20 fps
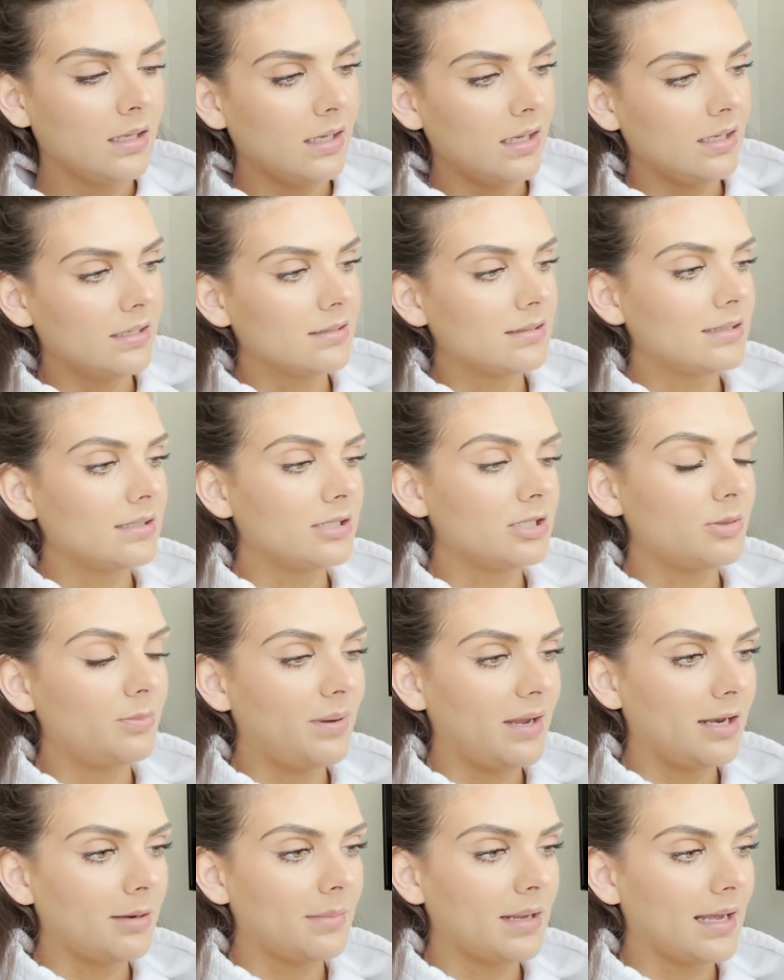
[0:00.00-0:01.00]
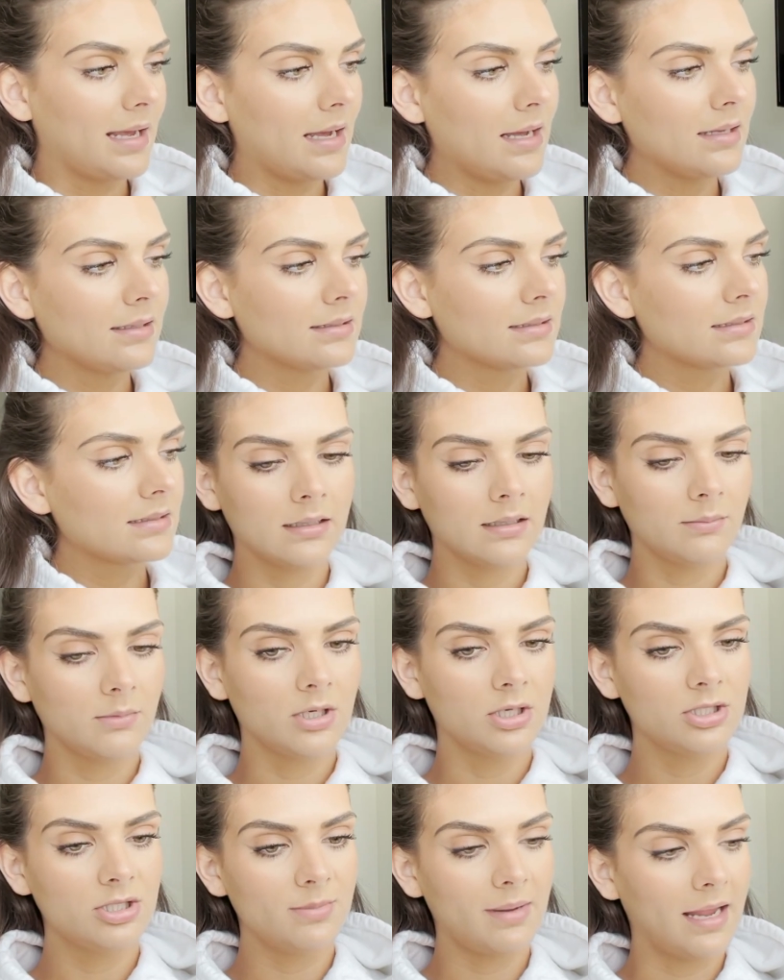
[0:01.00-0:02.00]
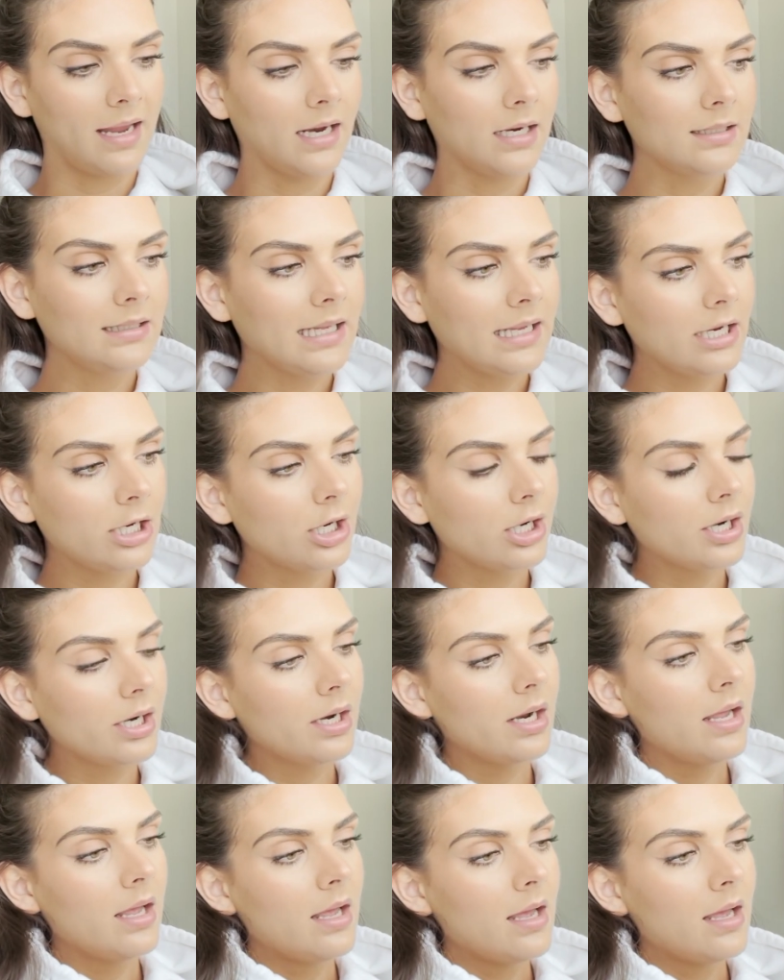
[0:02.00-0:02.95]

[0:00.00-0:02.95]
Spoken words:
it's such a pain in my ass. I'm gonna do my hair later.